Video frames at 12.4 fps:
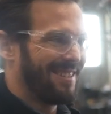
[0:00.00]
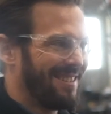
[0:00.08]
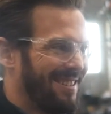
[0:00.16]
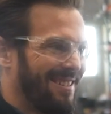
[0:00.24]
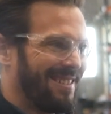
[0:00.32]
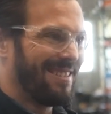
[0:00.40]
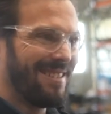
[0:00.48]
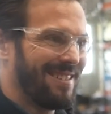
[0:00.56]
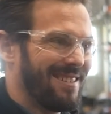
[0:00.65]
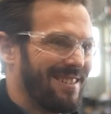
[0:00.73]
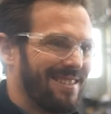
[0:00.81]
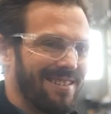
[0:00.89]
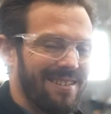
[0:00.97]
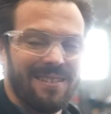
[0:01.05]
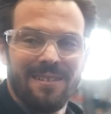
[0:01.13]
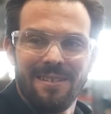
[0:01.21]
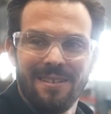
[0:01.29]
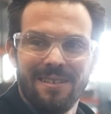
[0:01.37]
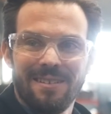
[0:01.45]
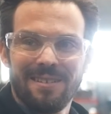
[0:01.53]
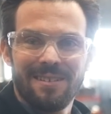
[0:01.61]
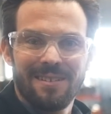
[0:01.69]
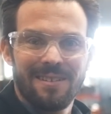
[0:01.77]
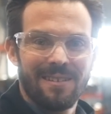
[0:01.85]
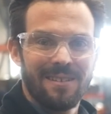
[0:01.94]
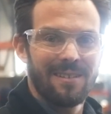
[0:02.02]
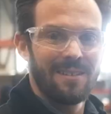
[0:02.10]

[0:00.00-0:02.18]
with, yes, seriously. Well,